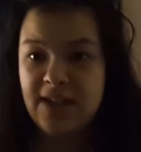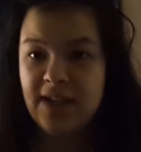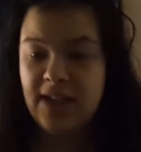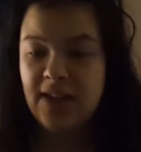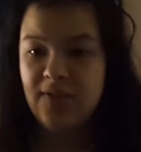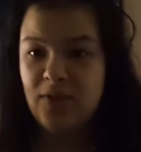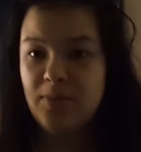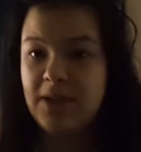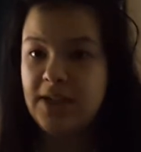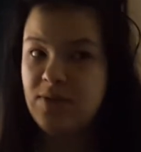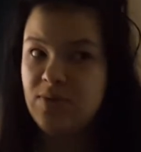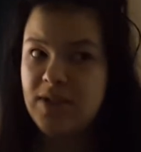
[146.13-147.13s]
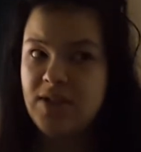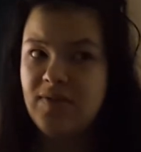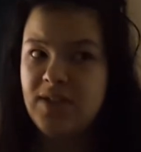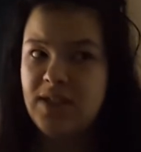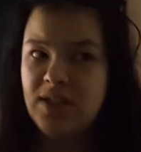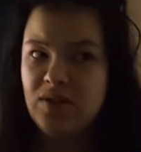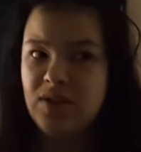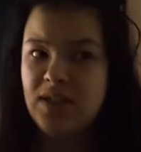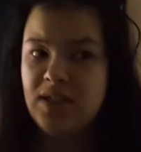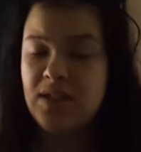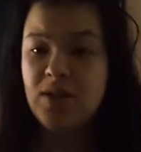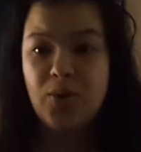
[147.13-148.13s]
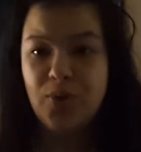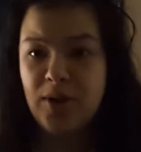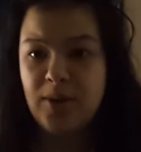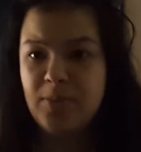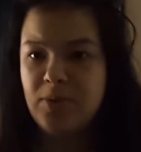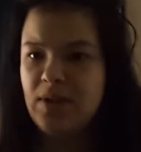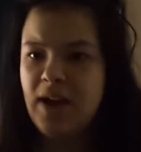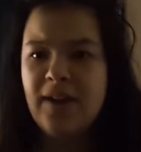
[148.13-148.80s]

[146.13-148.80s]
I can give you because the rest of the series is incredible.